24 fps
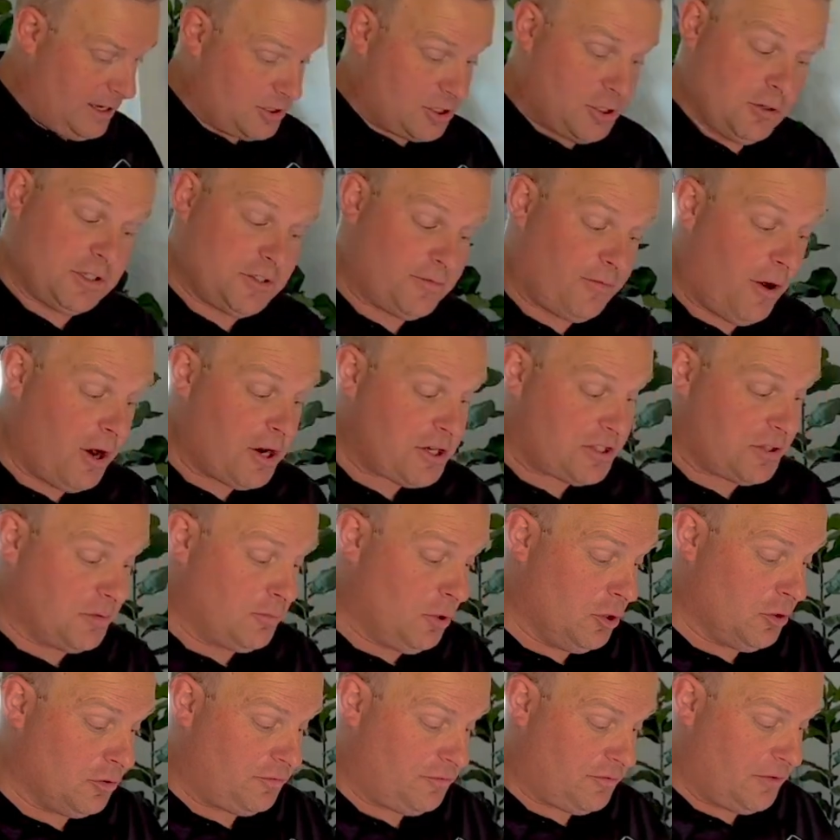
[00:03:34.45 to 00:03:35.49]
so as far as the
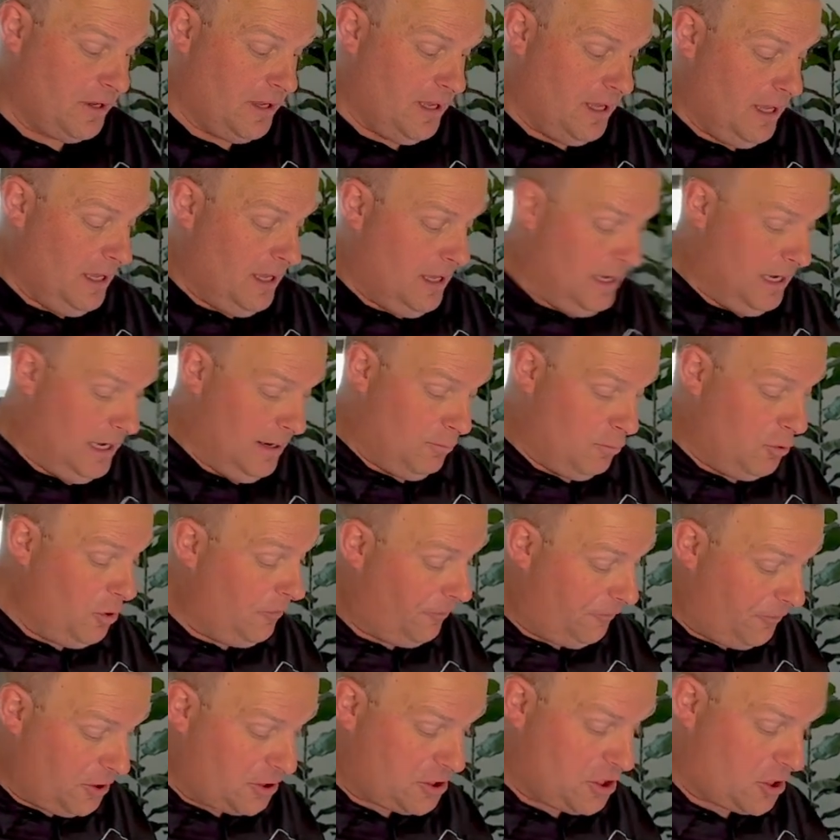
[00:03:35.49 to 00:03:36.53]
roof, roof looks